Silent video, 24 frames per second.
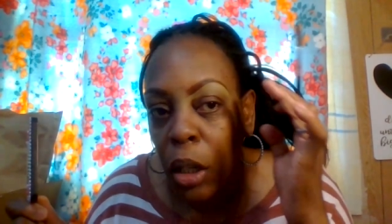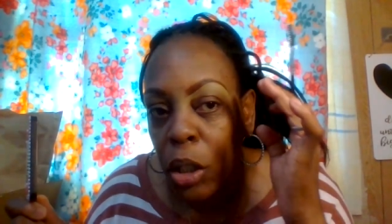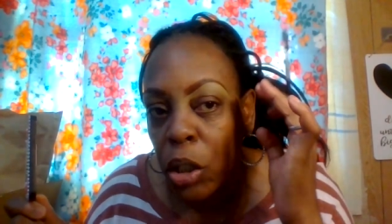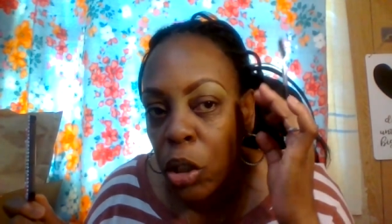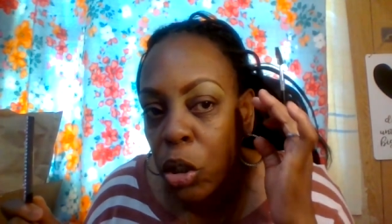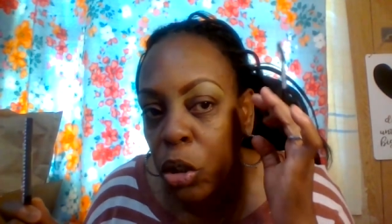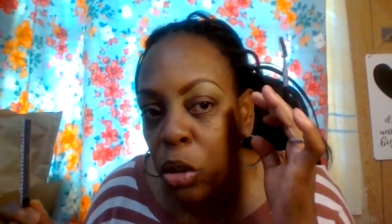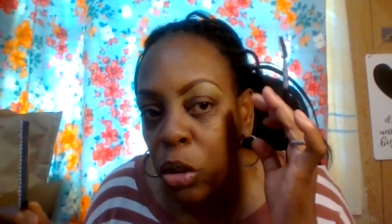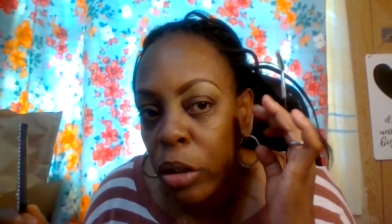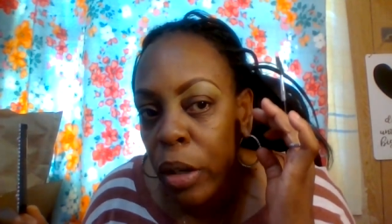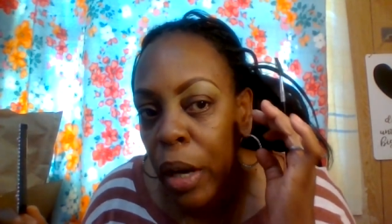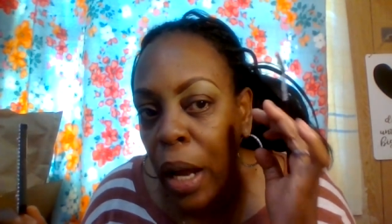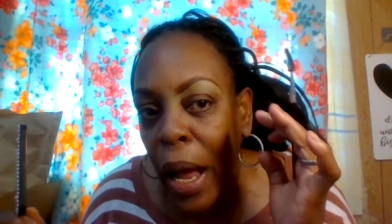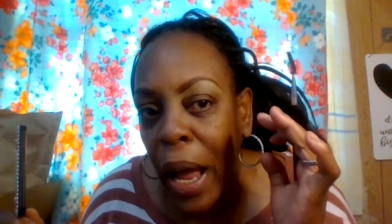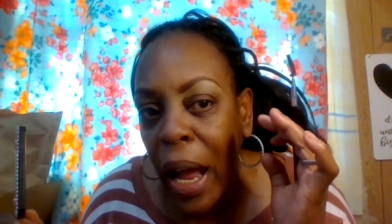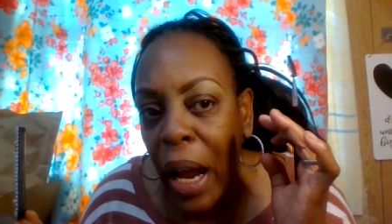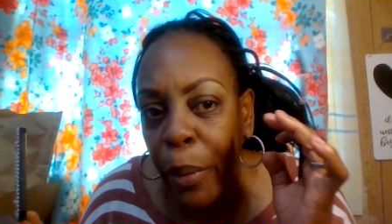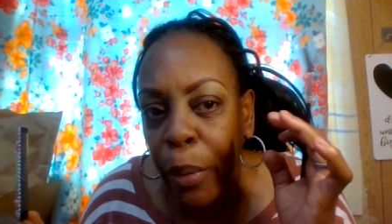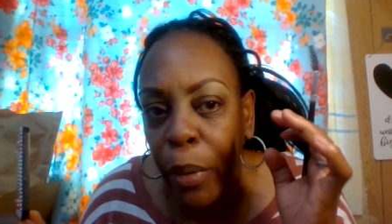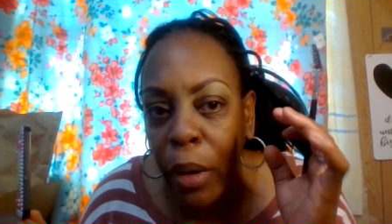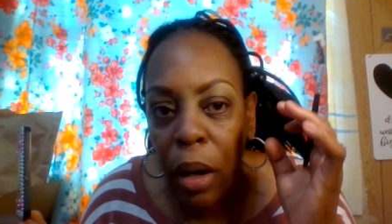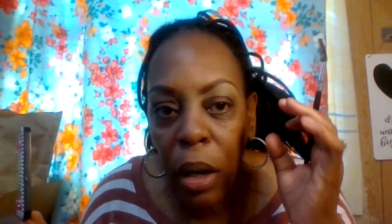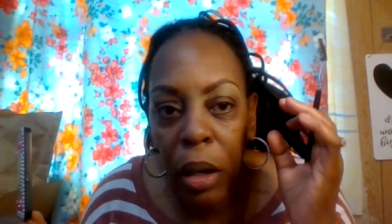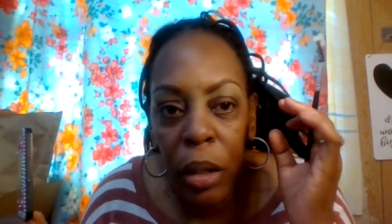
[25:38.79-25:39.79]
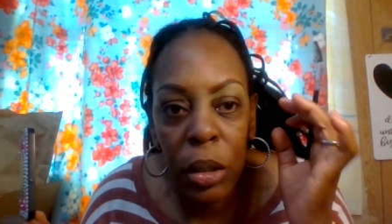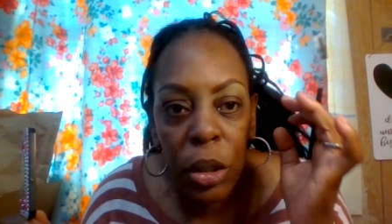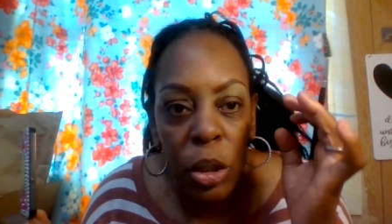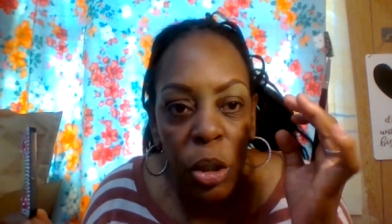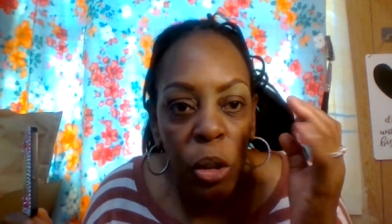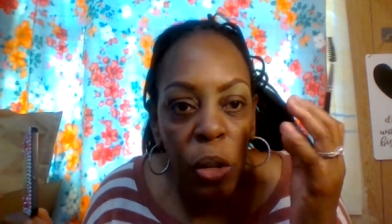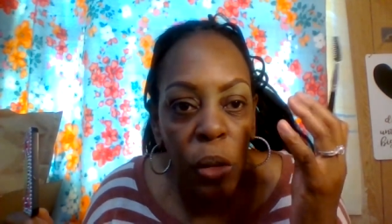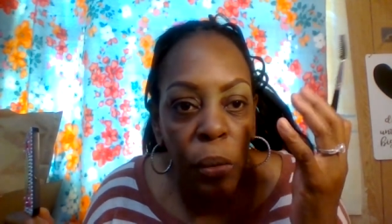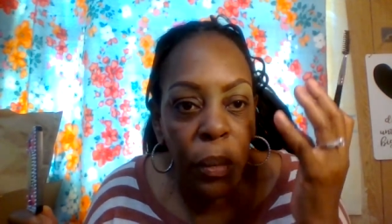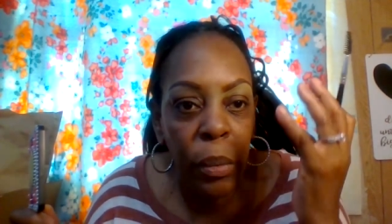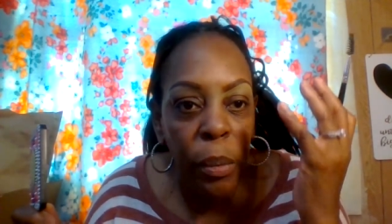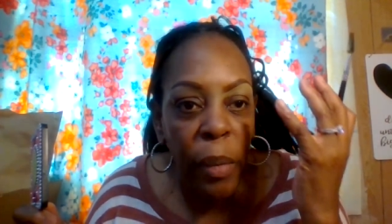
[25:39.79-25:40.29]
to your eyebrow
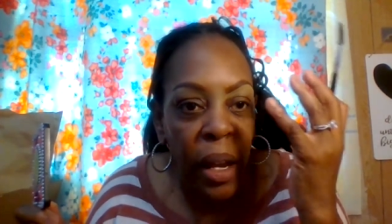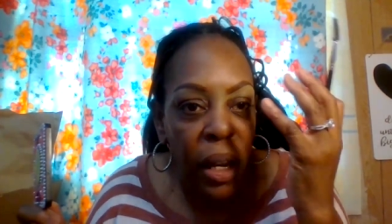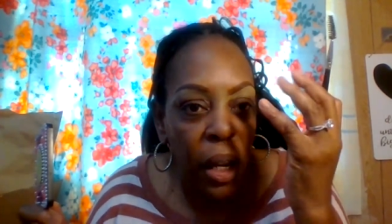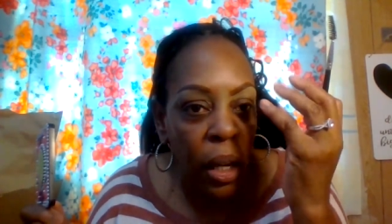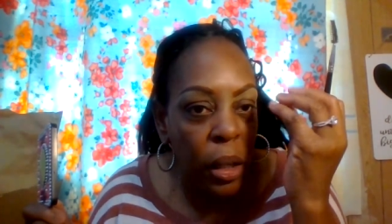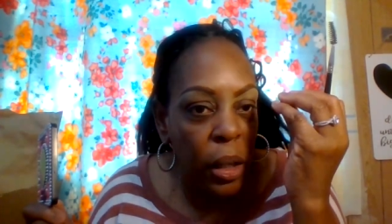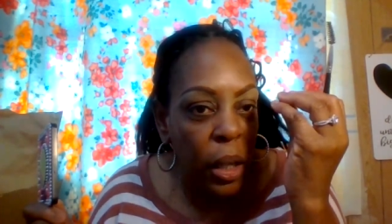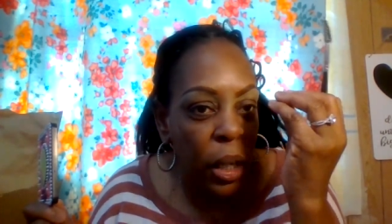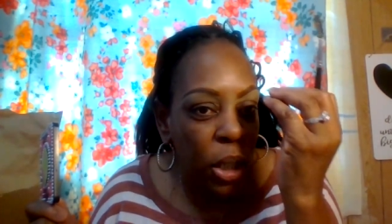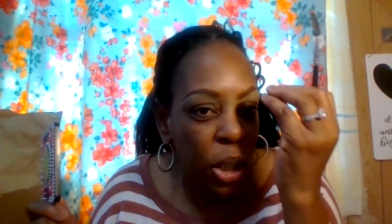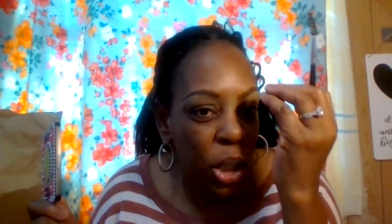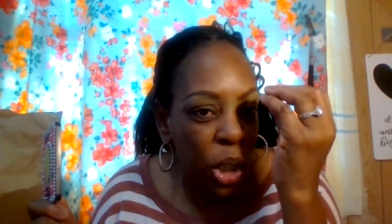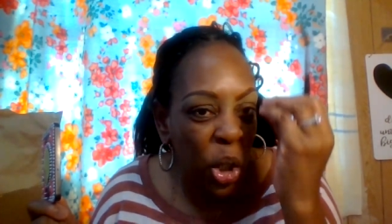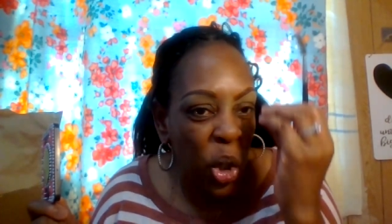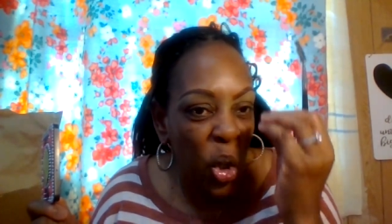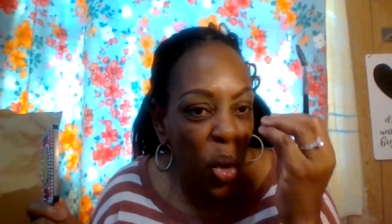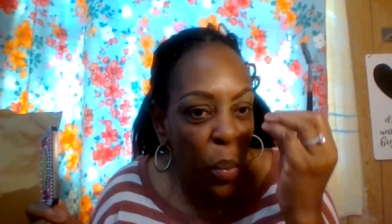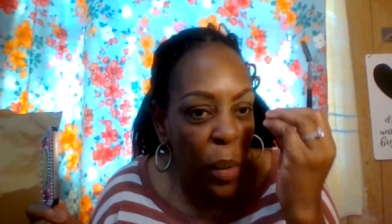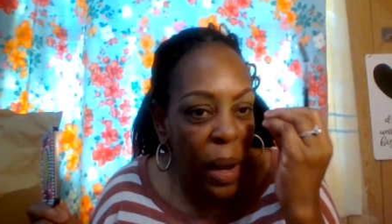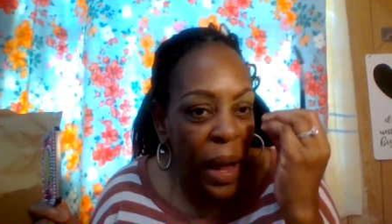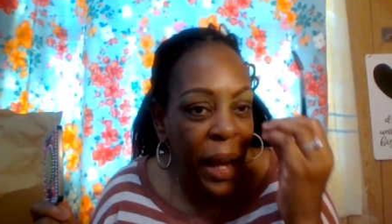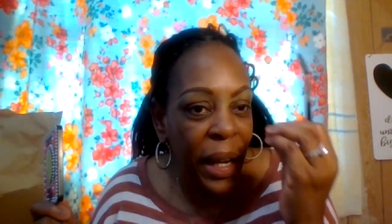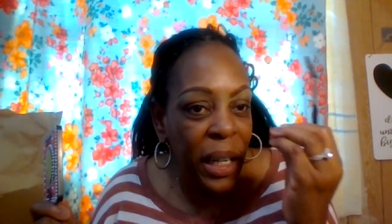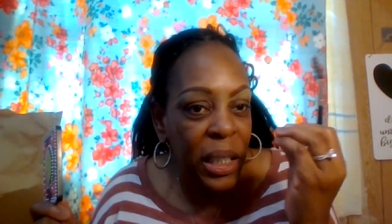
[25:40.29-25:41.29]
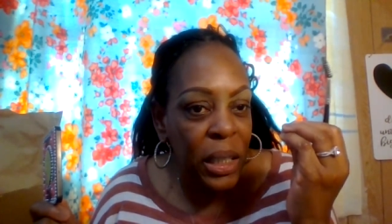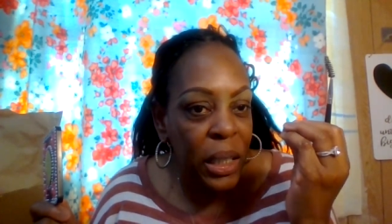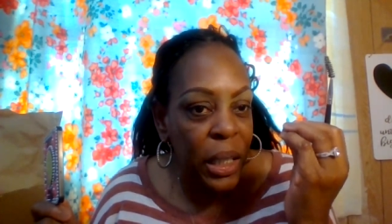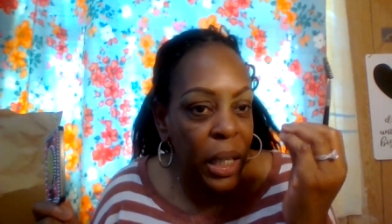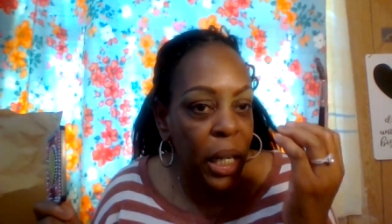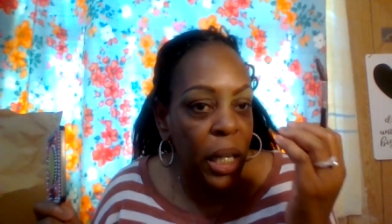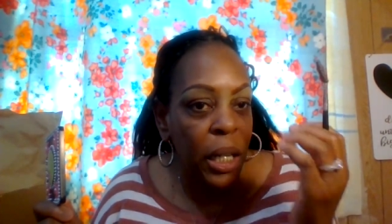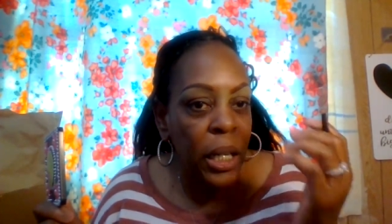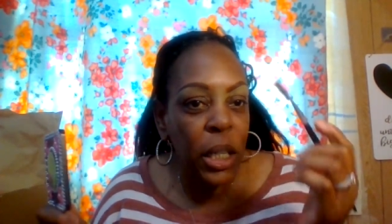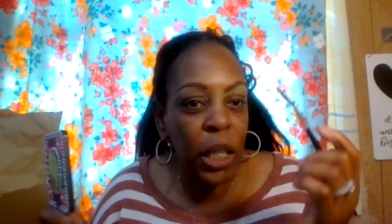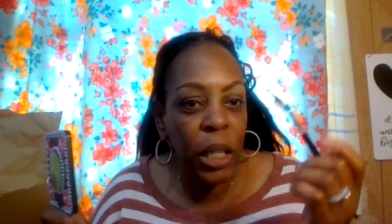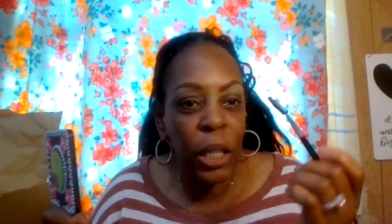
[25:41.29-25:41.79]
to make it look too
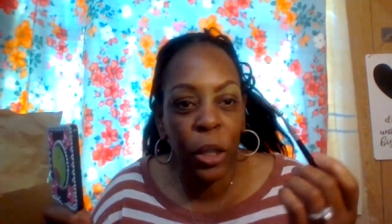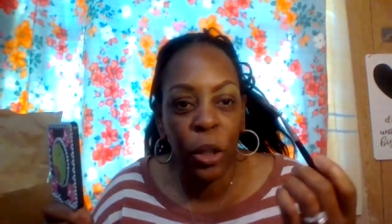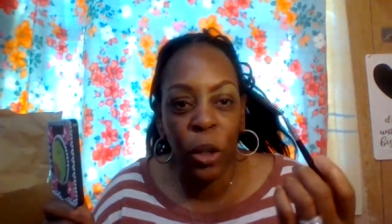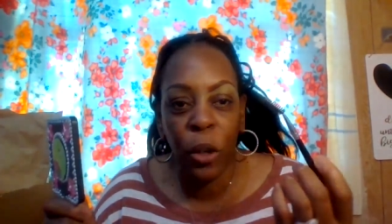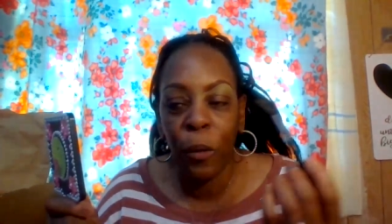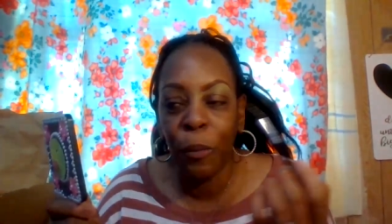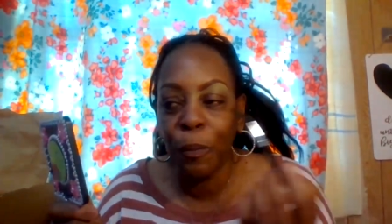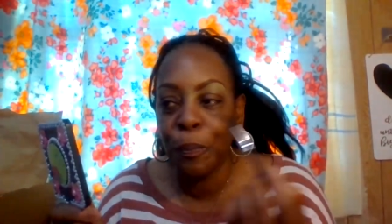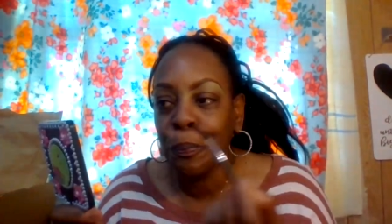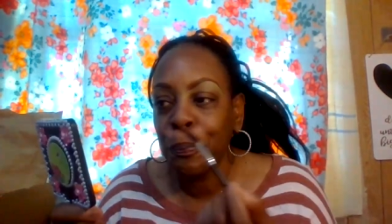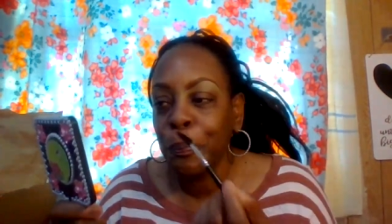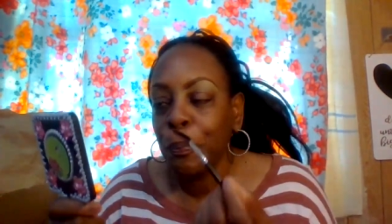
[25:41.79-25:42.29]
boxy you know